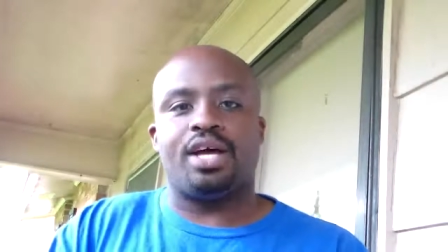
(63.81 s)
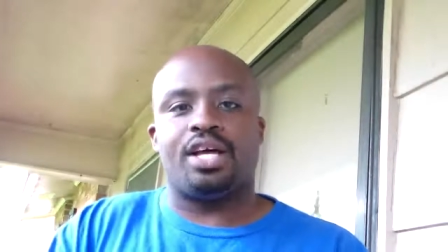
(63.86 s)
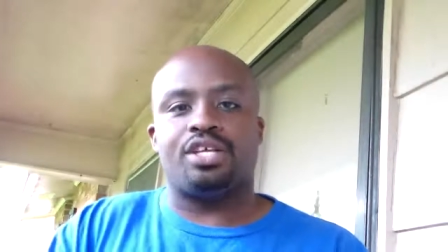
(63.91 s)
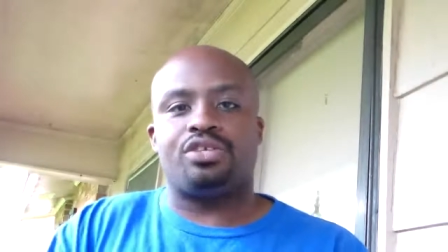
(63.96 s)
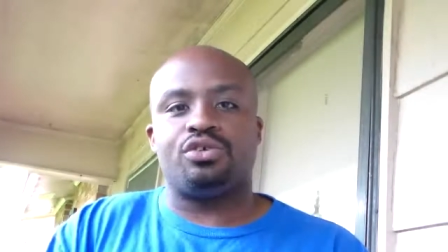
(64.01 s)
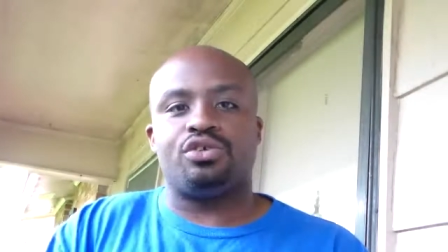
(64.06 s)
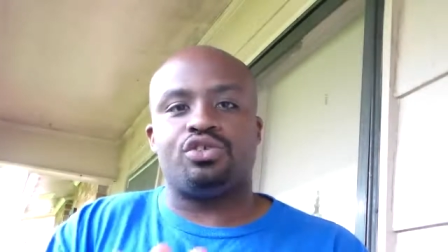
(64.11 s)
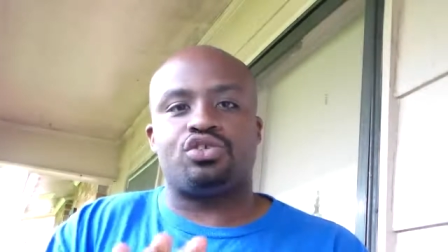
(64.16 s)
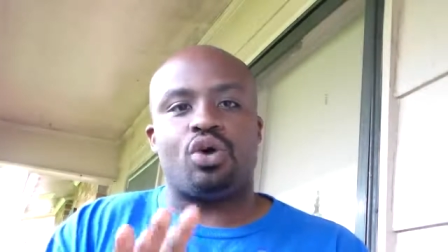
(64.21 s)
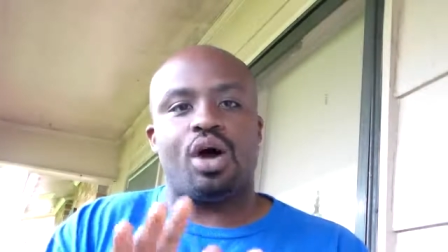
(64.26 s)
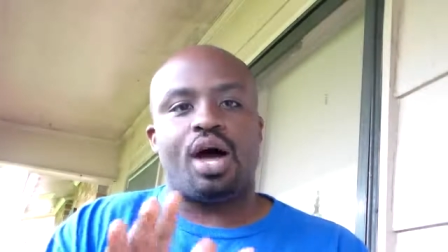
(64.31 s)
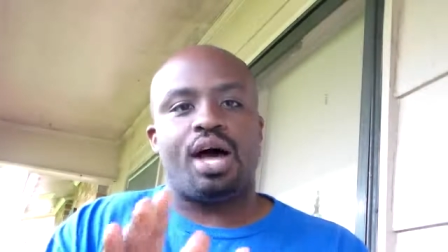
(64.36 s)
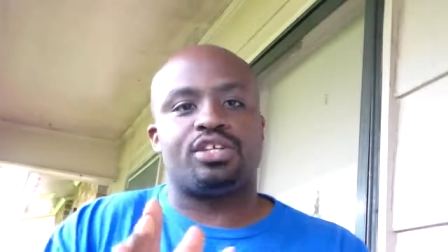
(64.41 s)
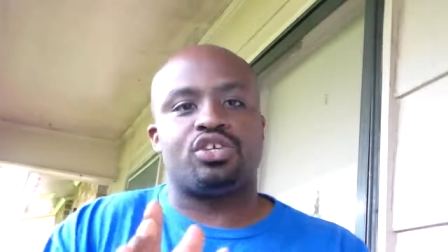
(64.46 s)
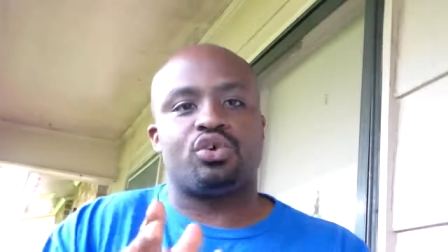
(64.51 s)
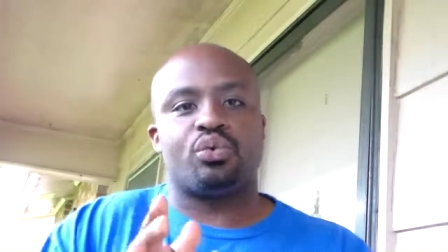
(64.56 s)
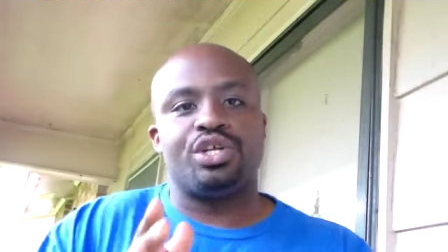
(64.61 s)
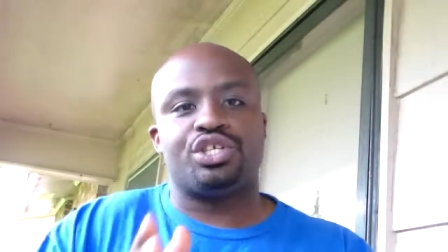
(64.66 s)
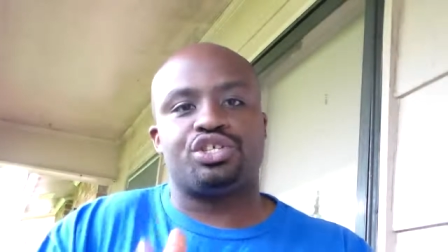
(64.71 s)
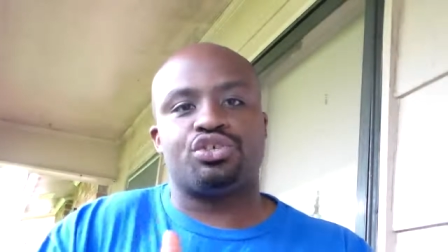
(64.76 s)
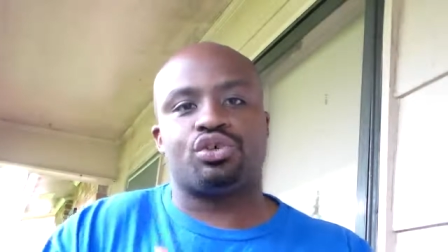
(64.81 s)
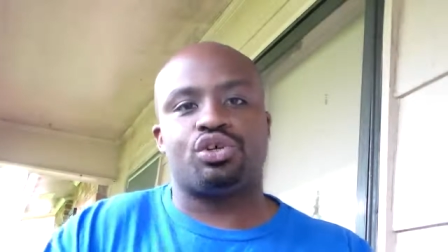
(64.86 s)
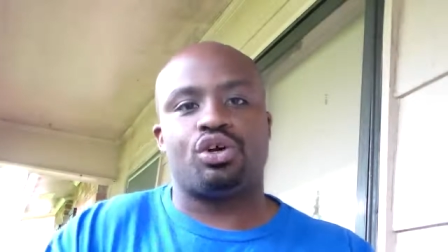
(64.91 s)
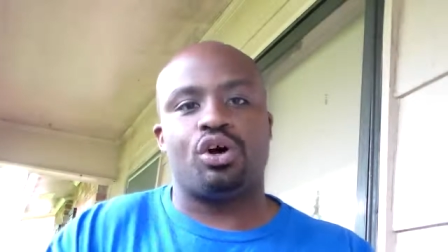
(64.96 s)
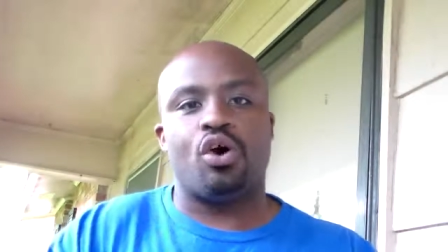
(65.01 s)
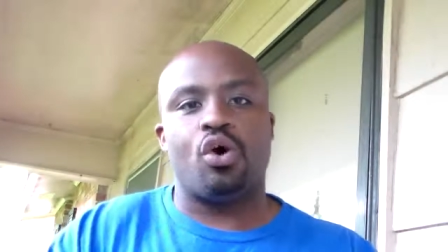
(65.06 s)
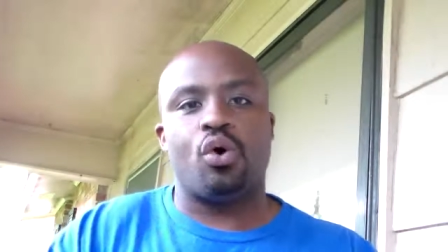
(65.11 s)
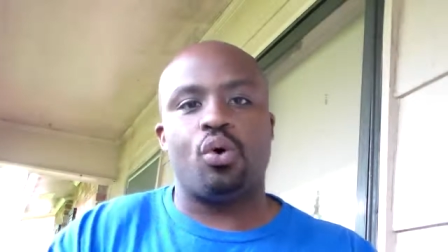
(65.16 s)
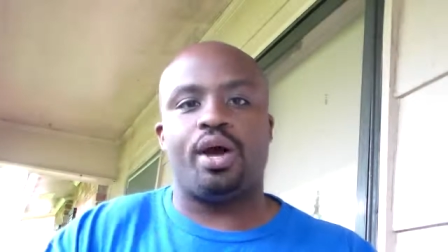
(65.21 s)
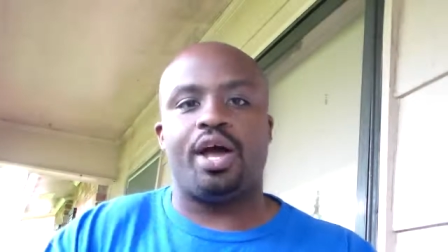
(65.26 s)
that you try to reach your
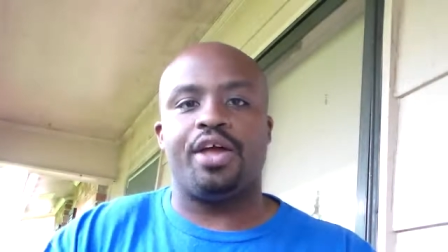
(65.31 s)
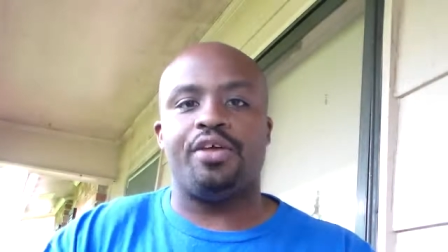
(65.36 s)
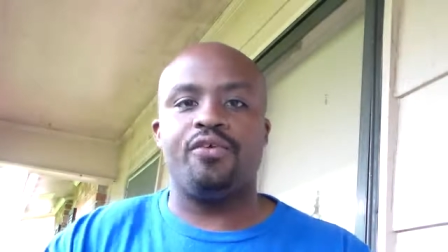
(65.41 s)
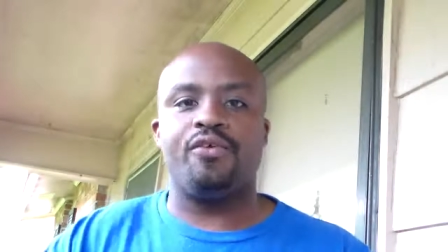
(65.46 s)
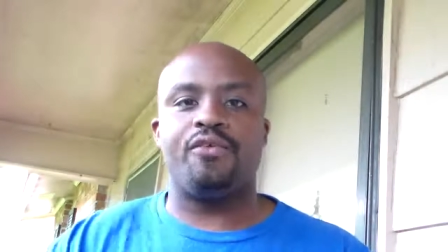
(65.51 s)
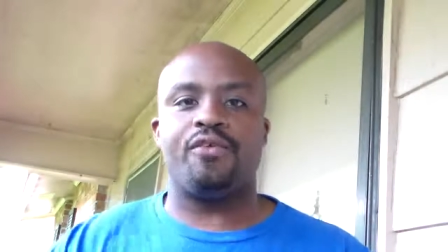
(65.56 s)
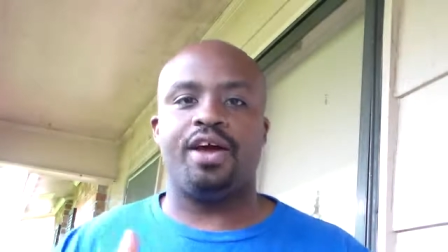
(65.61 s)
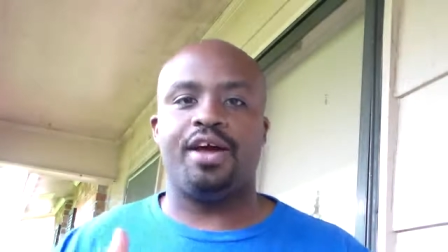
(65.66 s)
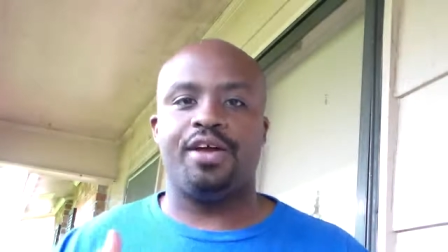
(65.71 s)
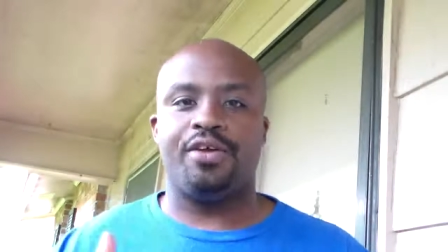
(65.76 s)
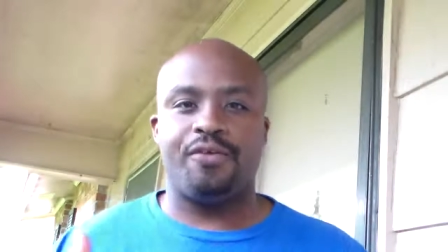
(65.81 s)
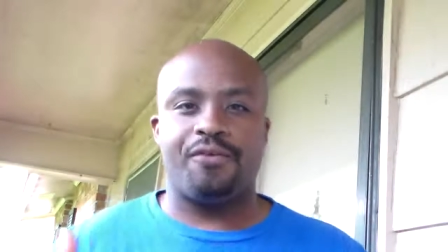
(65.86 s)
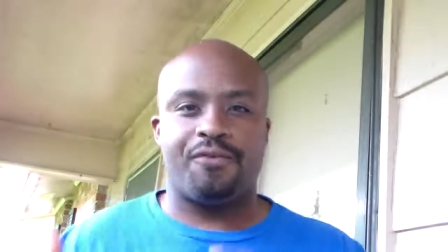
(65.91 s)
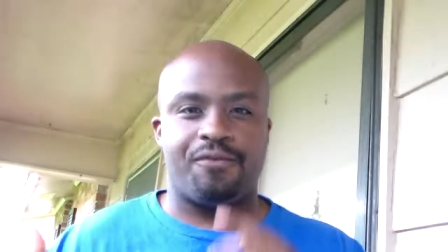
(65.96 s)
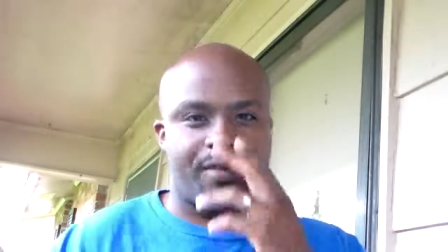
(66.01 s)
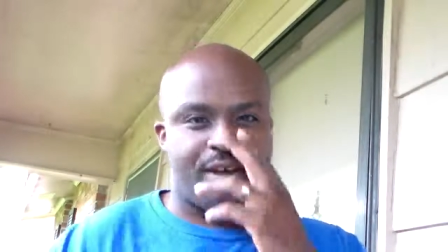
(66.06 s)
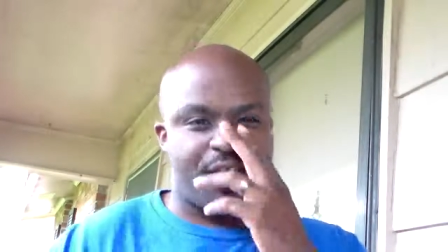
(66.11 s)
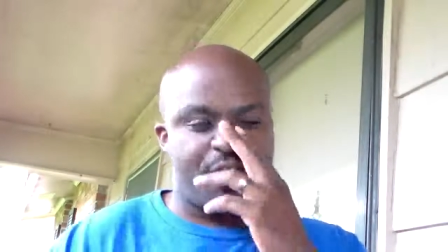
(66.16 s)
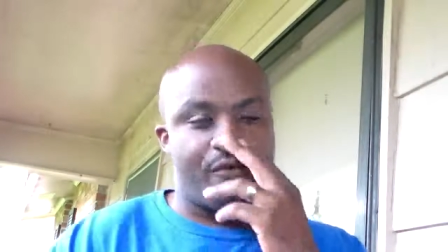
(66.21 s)
goal and you and you